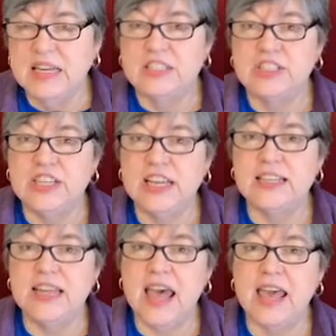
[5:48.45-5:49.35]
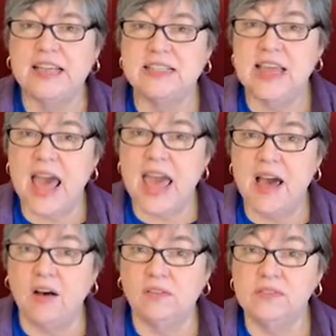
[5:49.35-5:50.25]
she takes
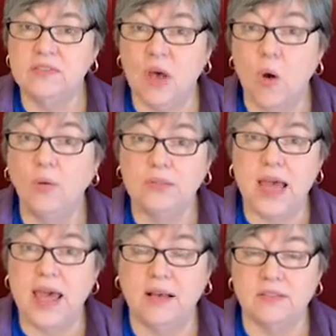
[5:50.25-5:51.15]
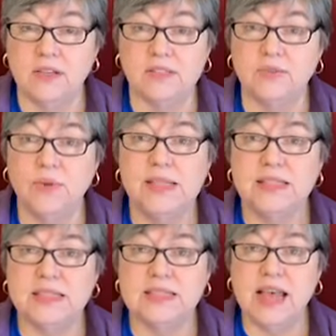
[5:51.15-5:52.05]
towels, old towels, there's a
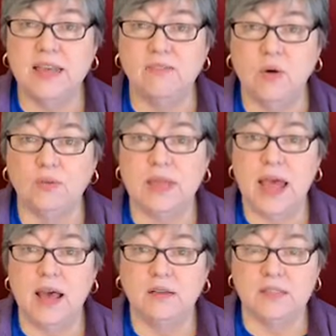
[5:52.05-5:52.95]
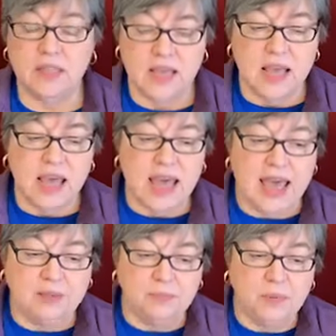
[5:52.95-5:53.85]
reason to save old towels,
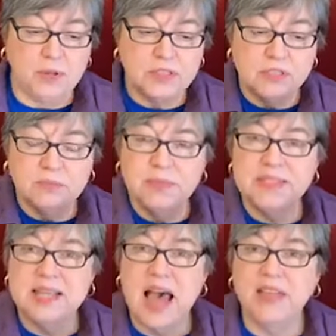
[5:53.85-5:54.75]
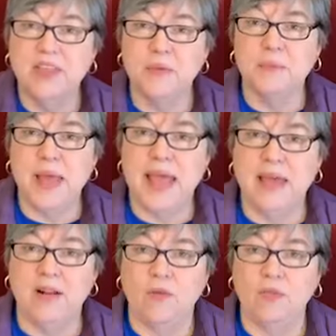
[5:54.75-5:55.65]
and puts them beside their
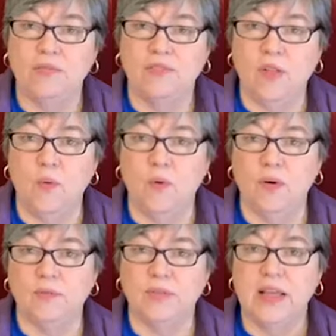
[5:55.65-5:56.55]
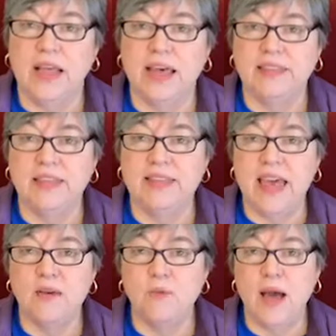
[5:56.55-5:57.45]
bed on the floor. And then
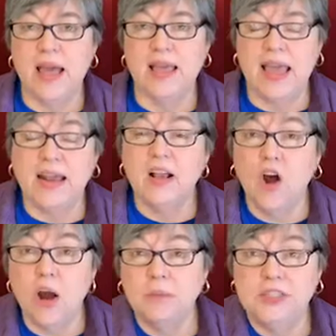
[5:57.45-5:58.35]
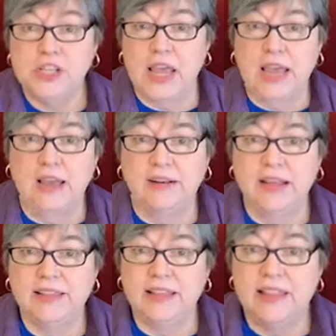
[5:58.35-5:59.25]
that way, and a garbage can,
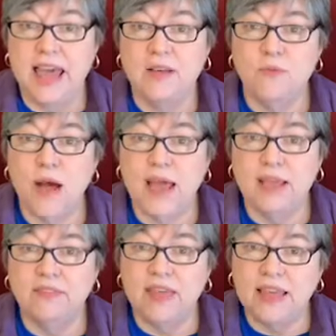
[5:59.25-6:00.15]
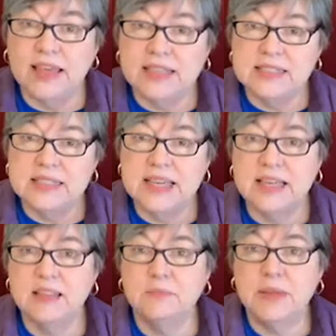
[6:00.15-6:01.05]
and then that way, if they get sick
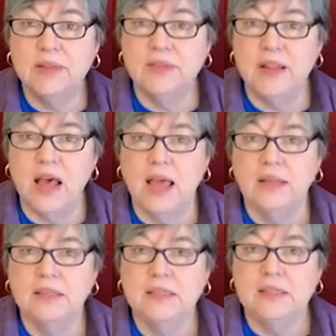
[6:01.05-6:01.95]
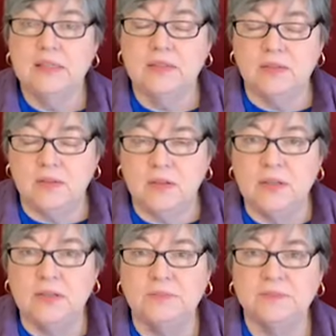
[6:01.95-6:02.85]
in the middle of the
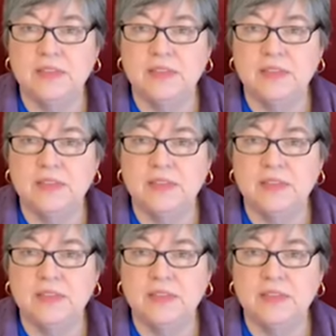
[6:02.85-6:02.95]
night,